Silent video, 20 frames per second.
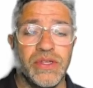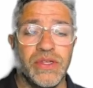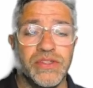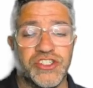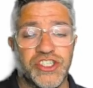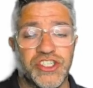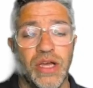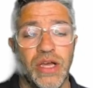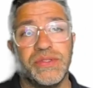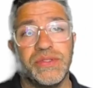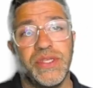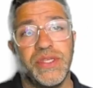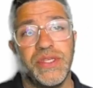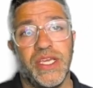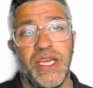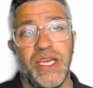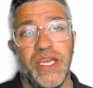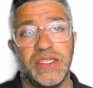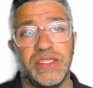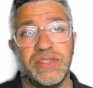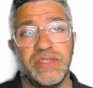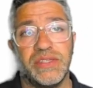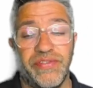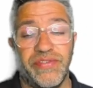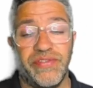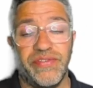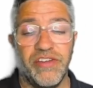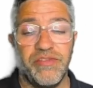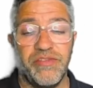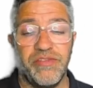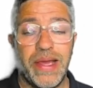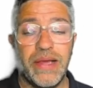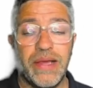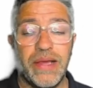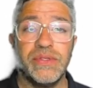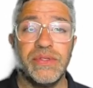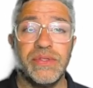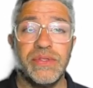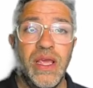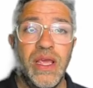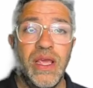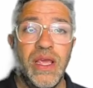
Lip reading: and child tickets for £5.